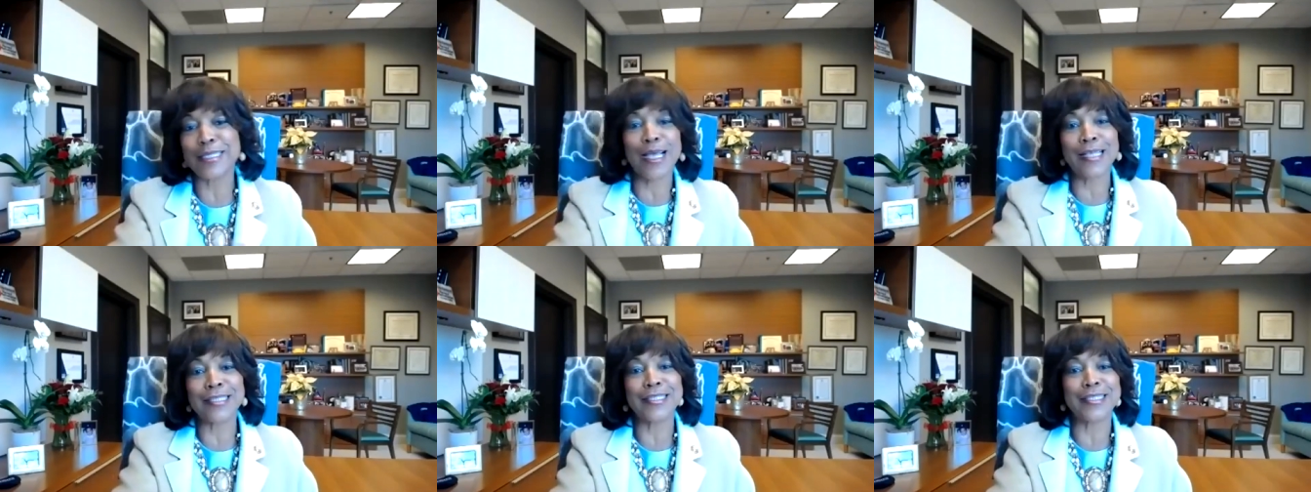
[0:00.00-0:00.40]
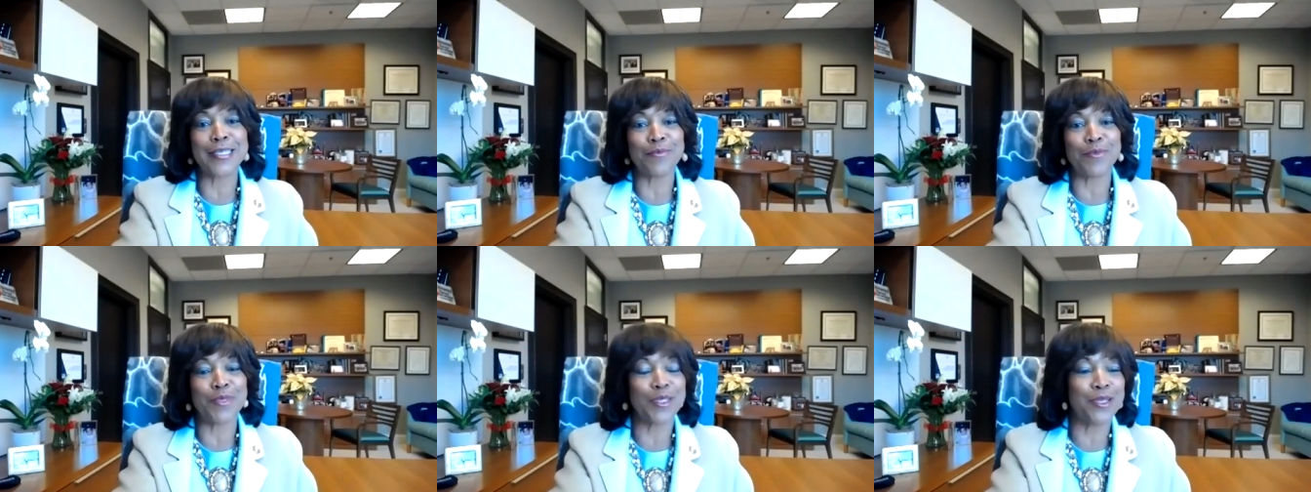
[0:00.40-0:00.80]

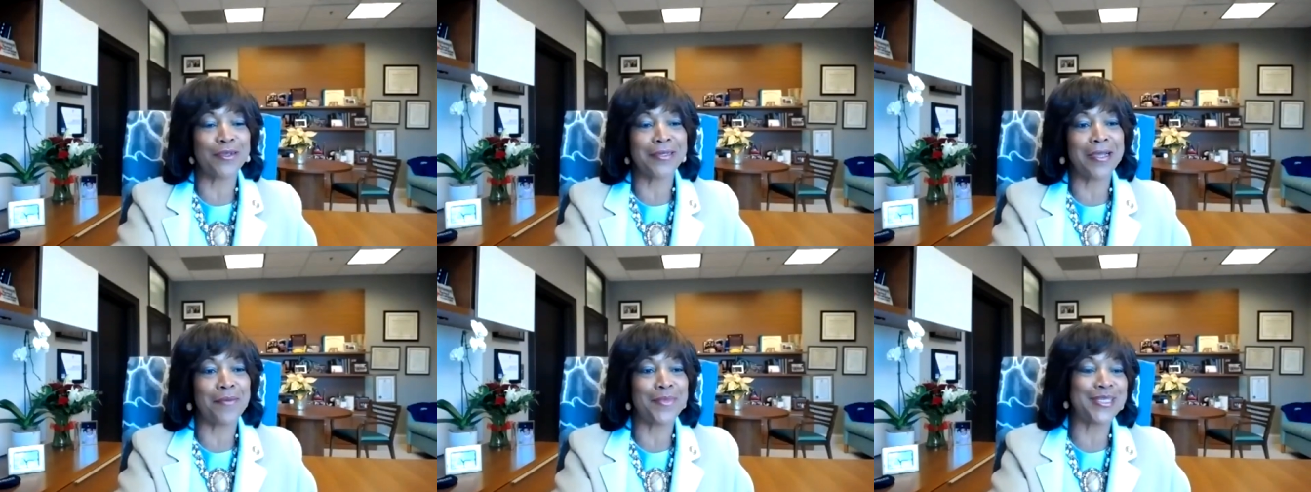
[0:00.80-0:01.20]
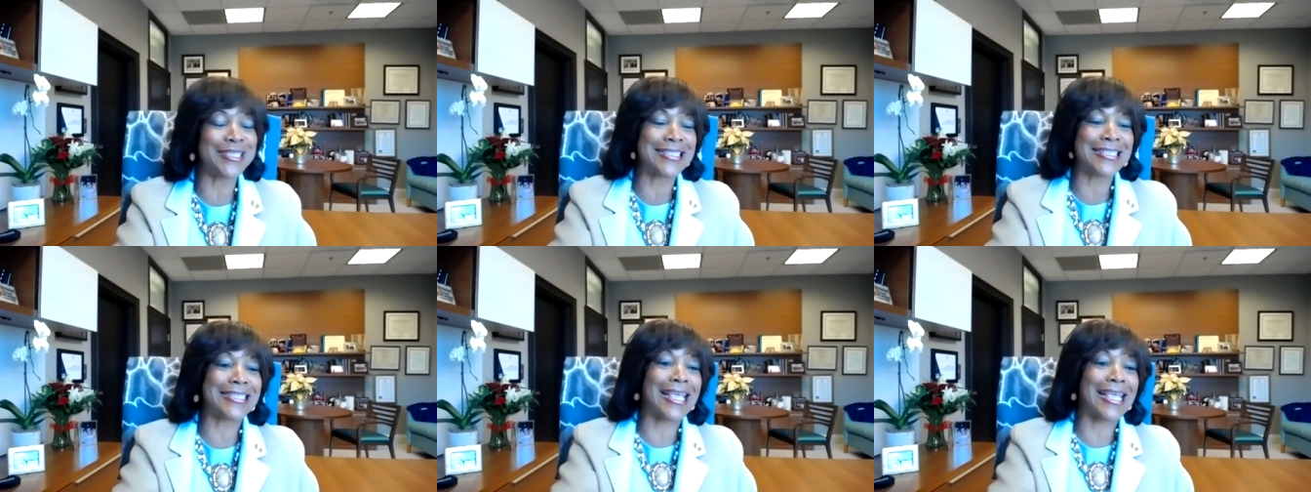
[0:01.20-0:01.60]
concept that they're coming to
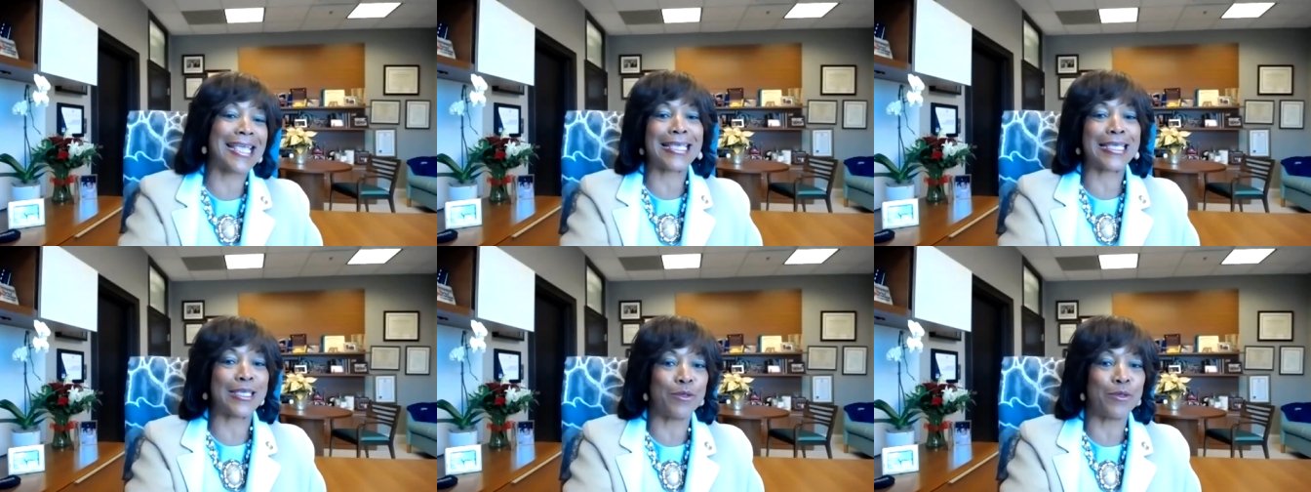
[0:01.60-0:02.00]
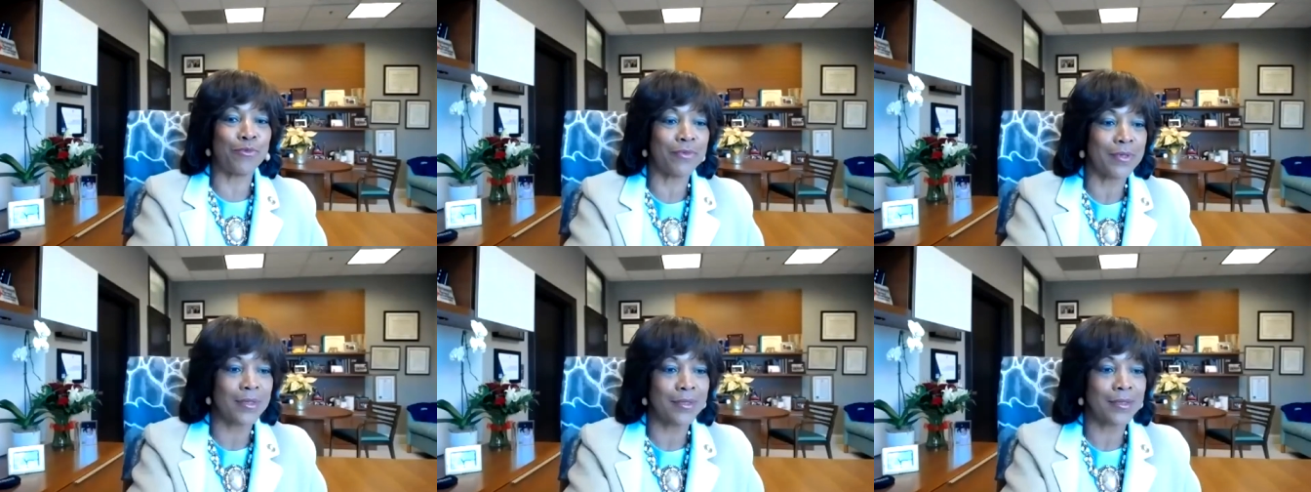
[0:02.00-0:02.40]
save
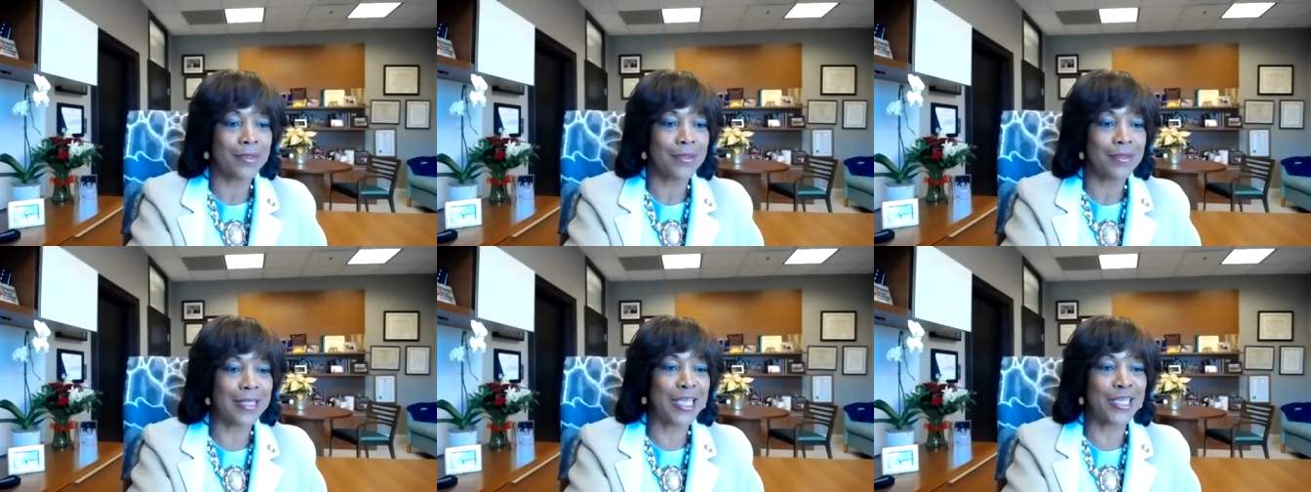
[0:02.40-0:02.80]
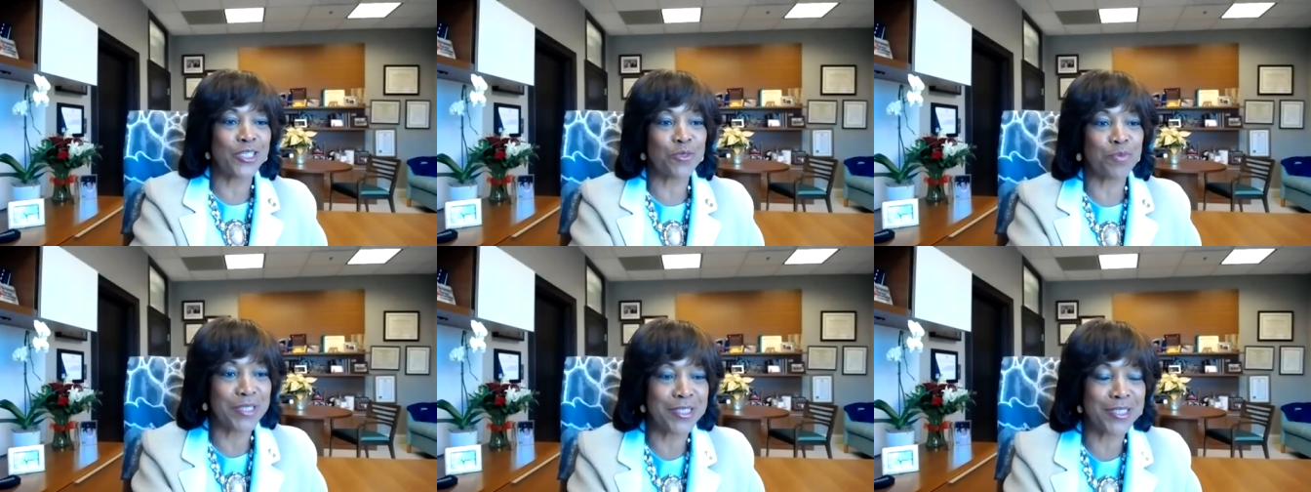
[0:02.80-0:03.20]
the
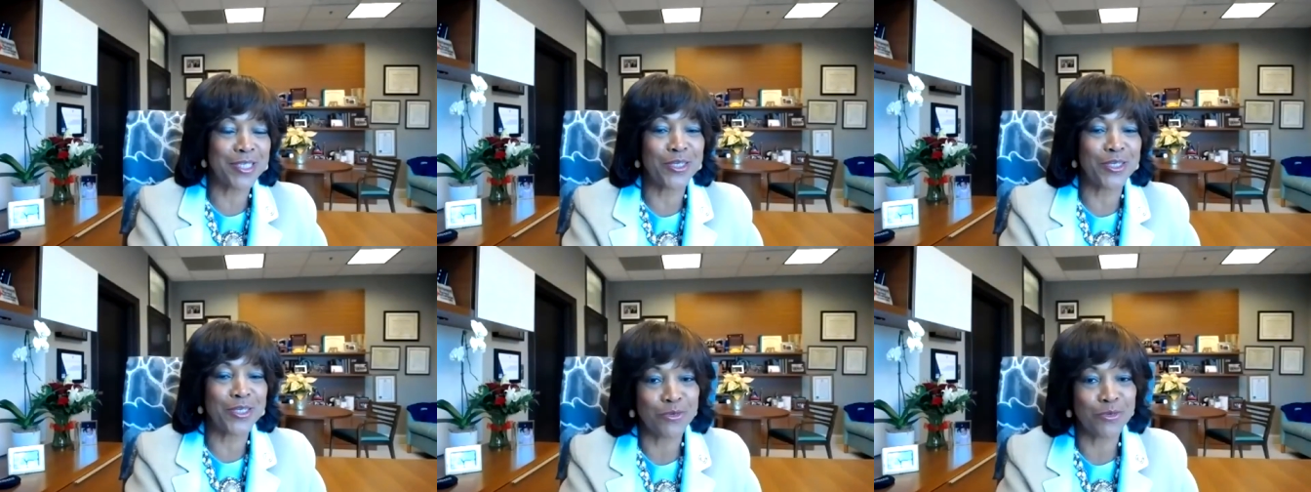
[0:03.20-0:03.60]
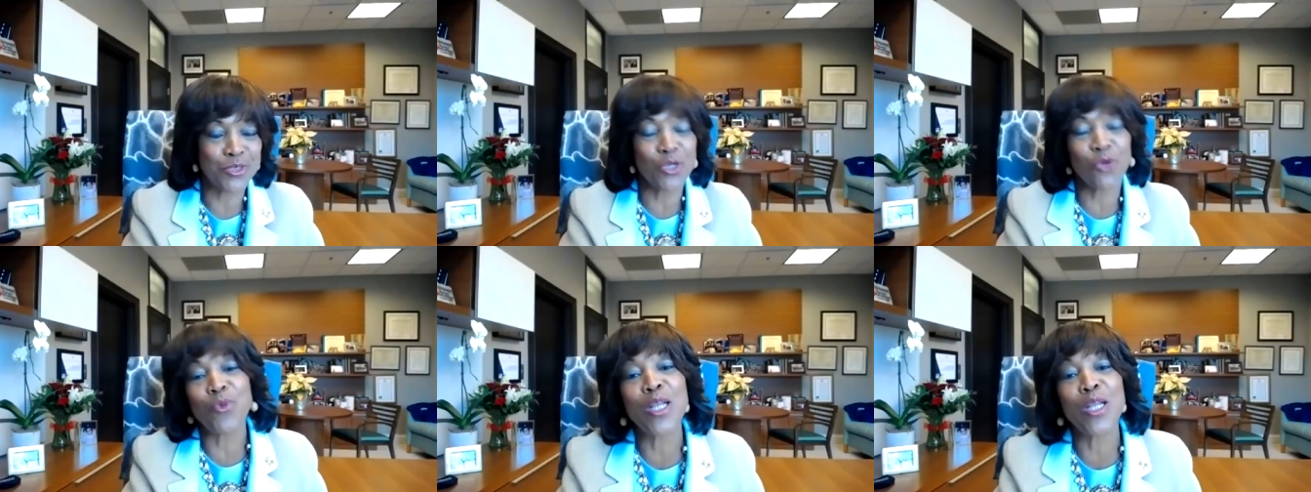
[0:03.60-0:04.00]
HBCU.
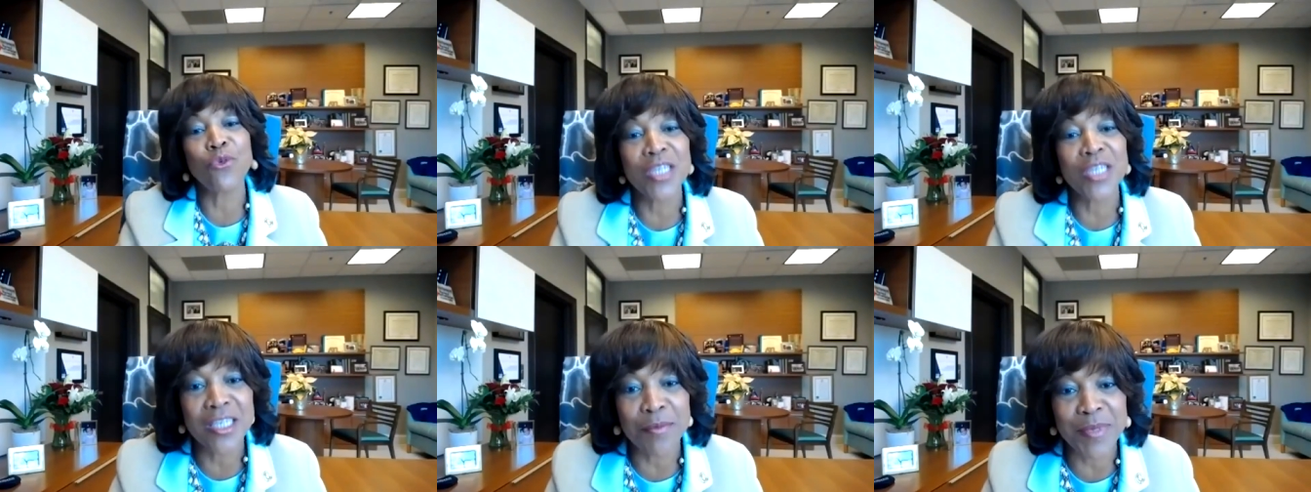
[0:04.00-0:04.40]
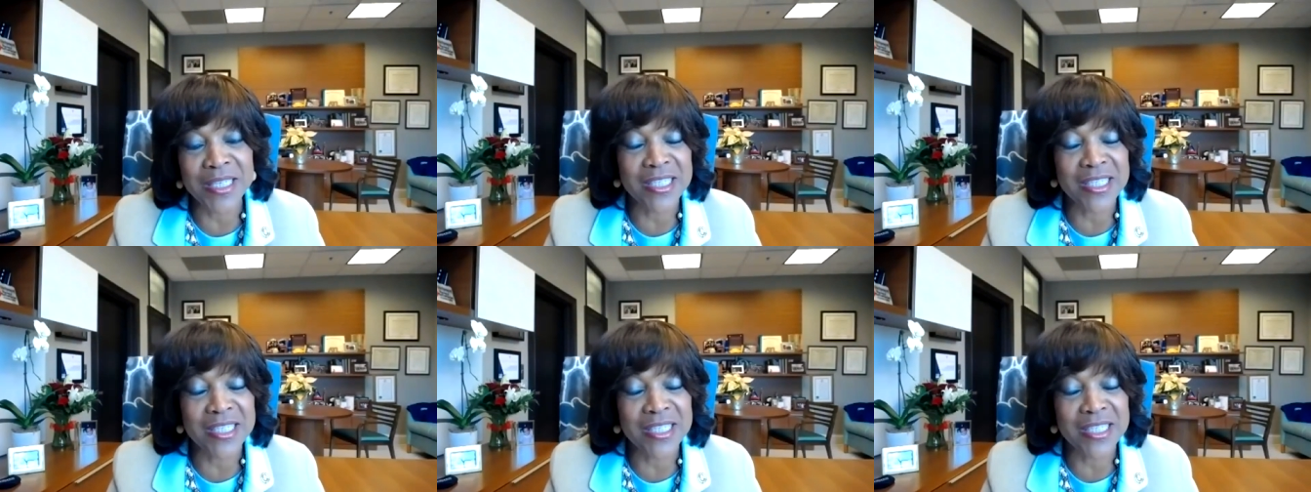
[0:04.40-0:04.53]
So we don't need to be